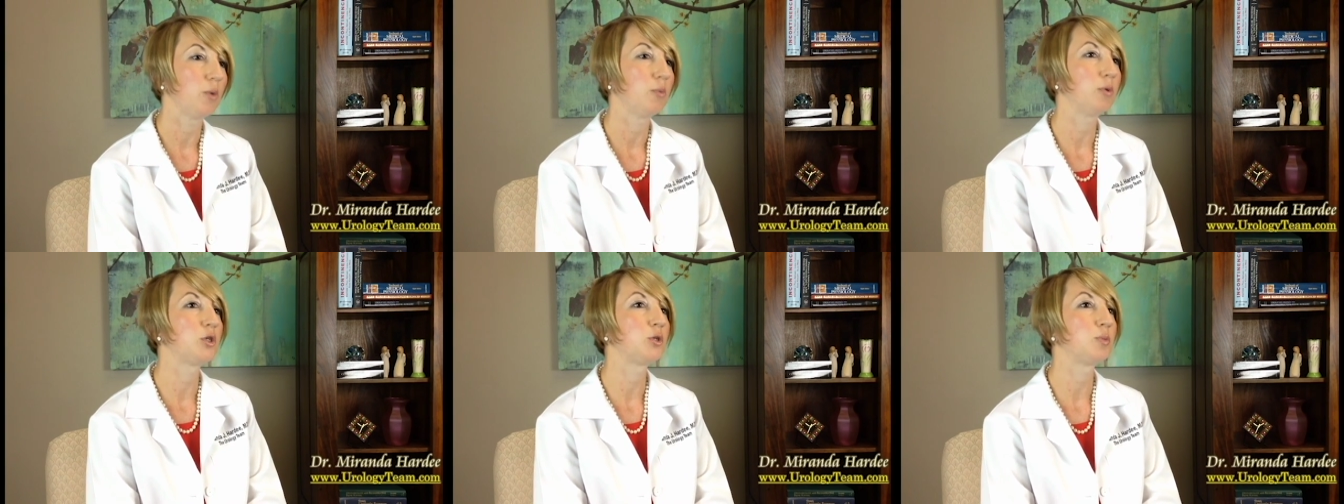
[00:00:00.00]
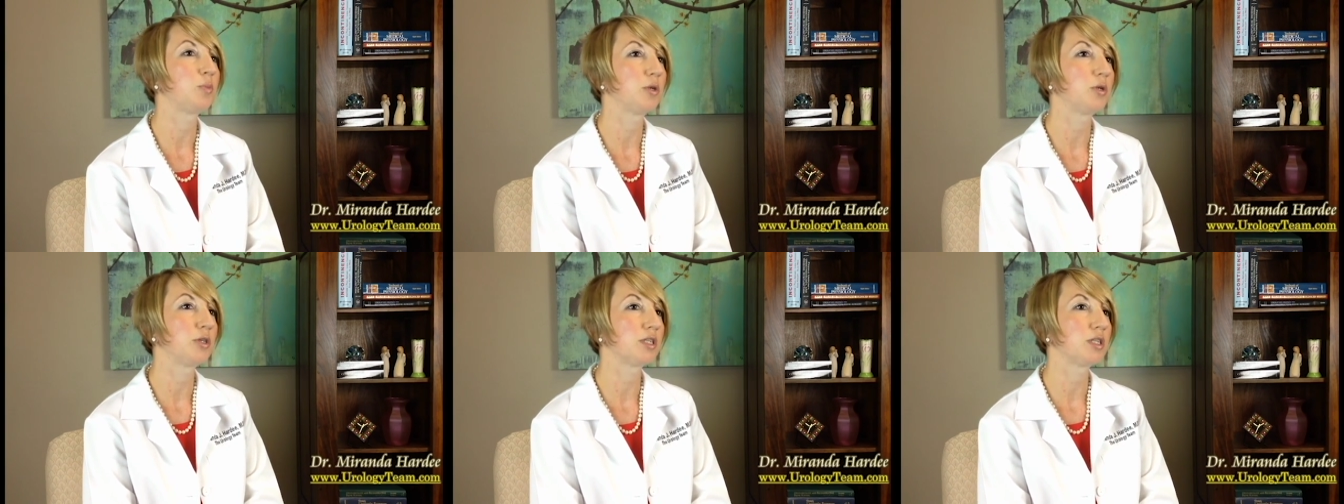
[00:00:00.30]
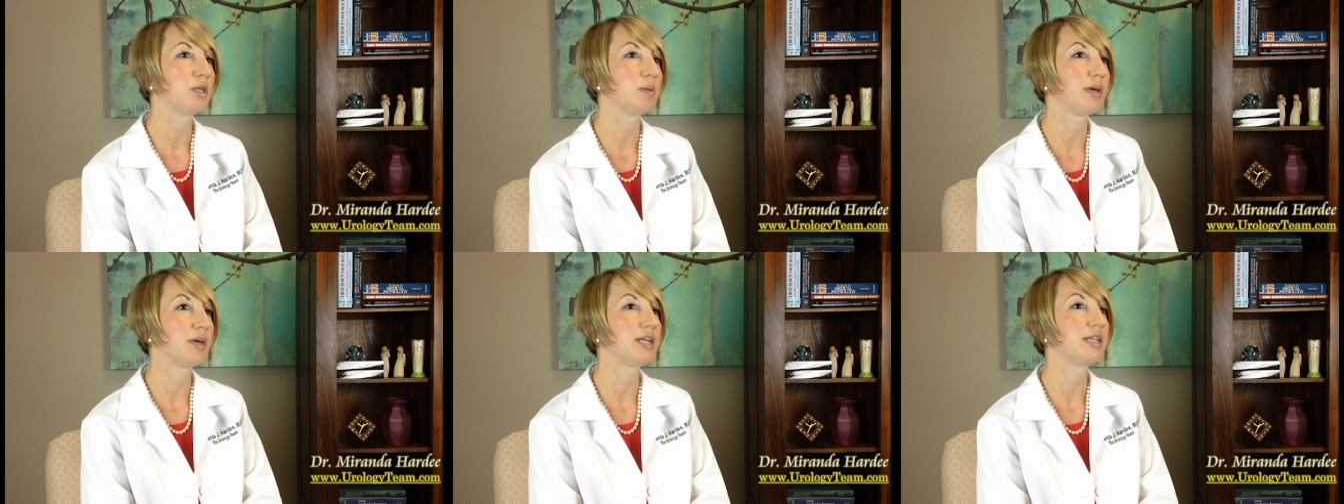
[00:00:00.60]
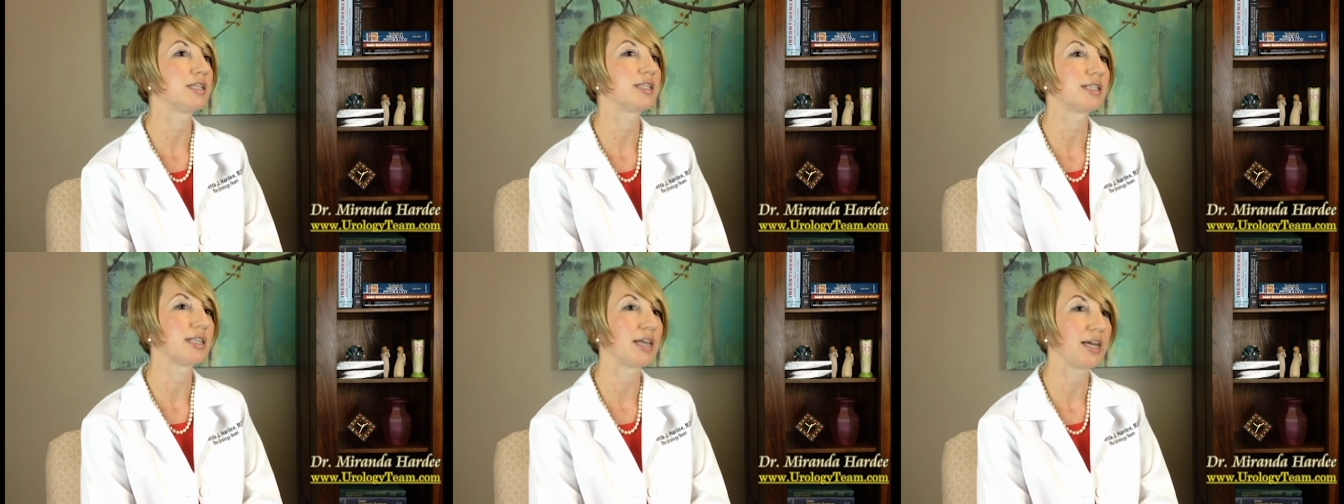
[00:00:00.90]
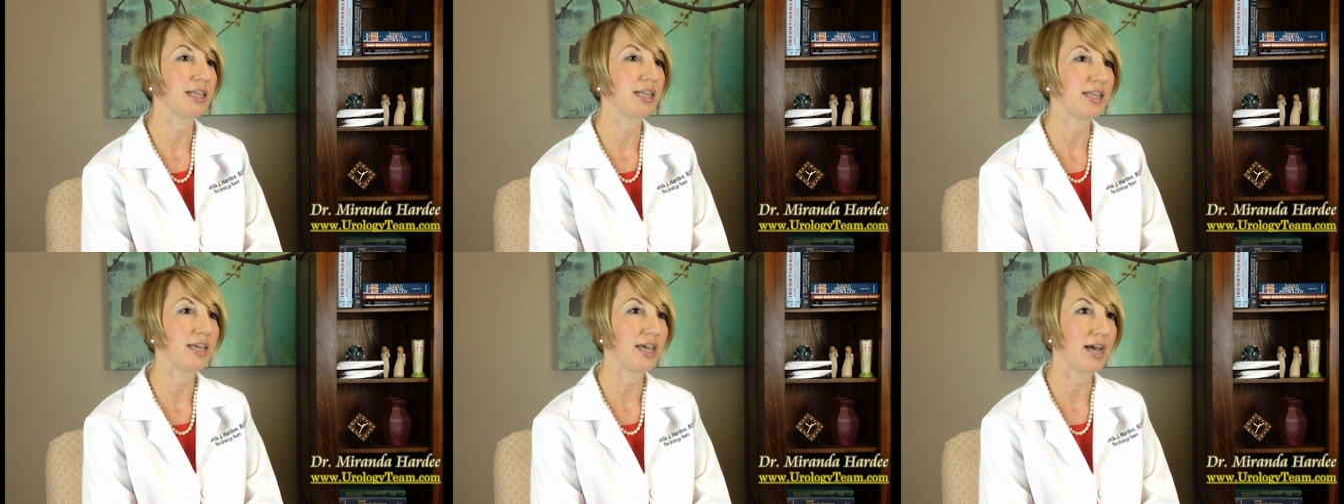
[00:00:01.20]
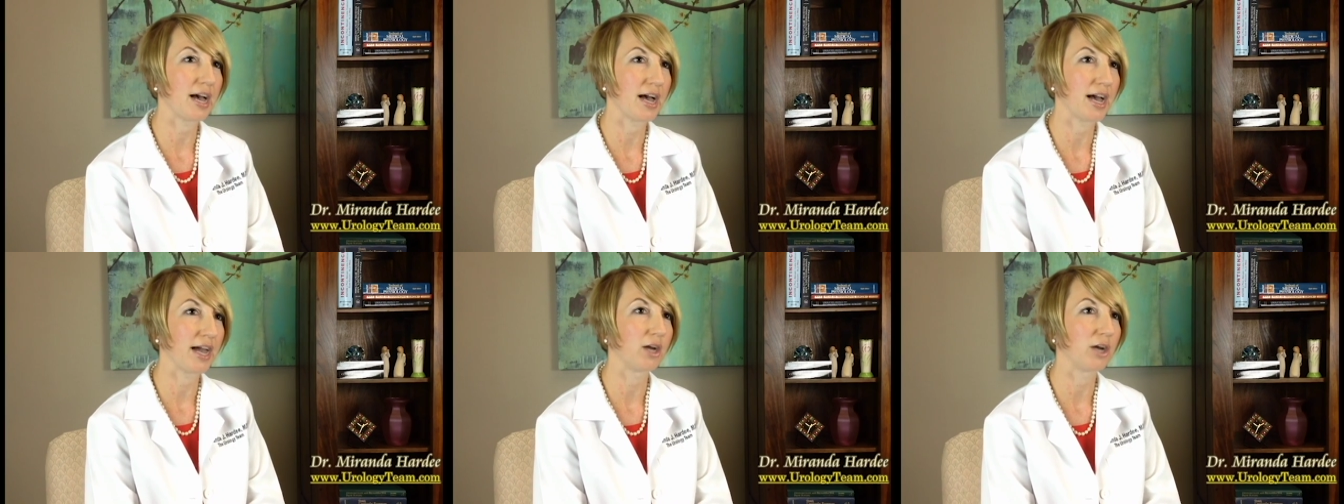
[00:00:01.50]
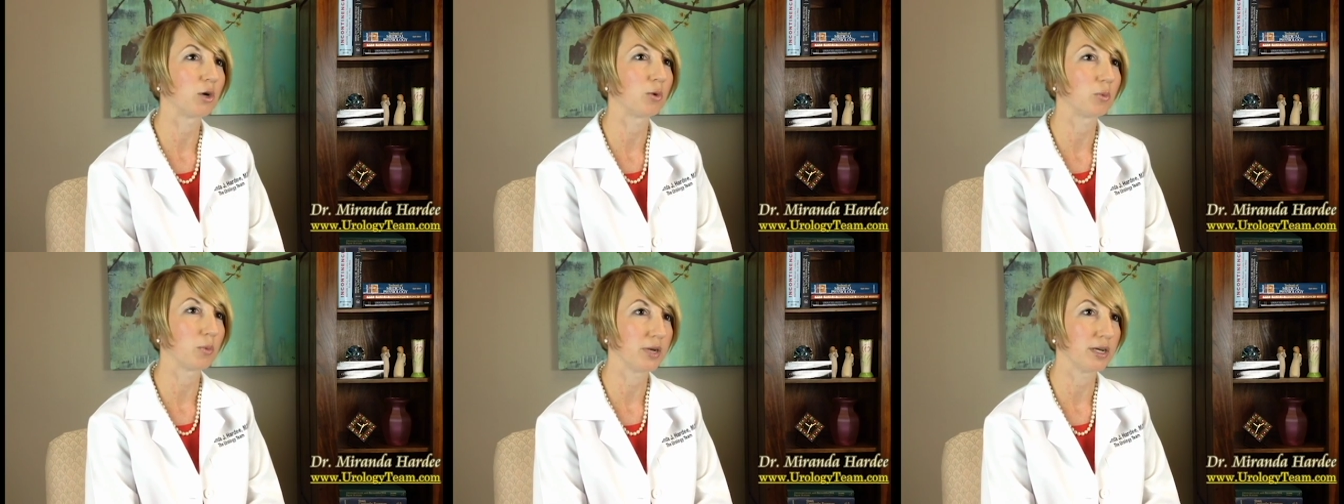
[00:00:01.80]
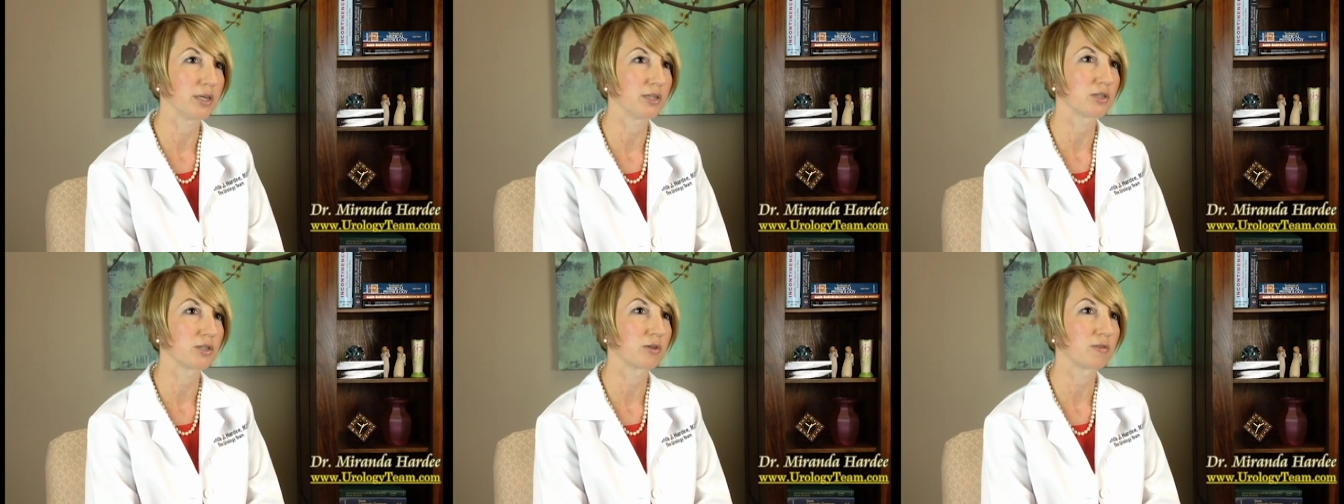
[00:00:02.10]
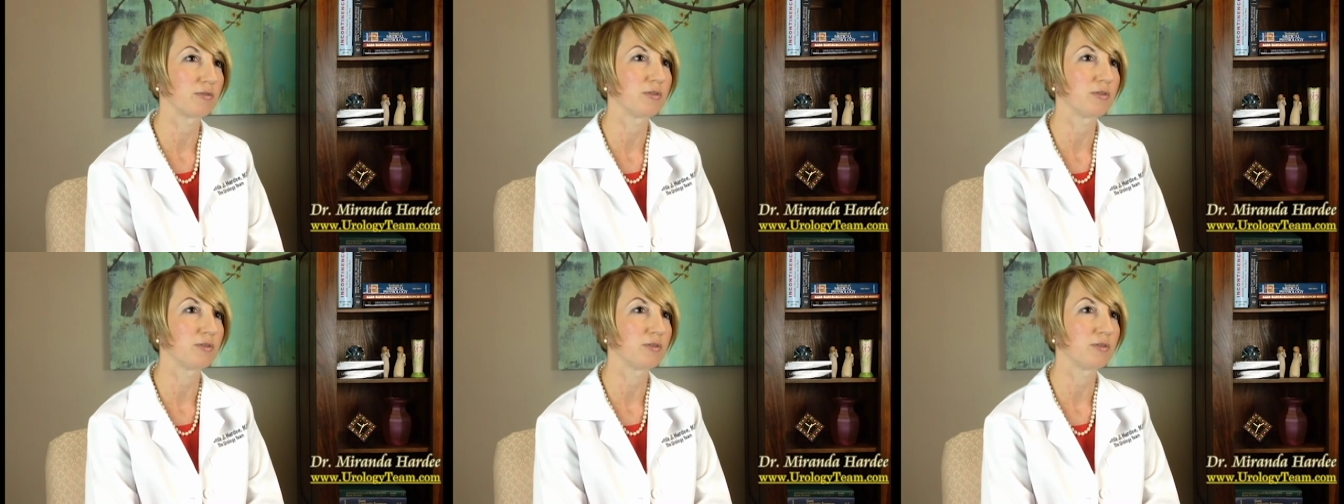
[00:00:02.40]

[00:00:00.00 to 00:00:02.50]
which puts them at a slightly higher risk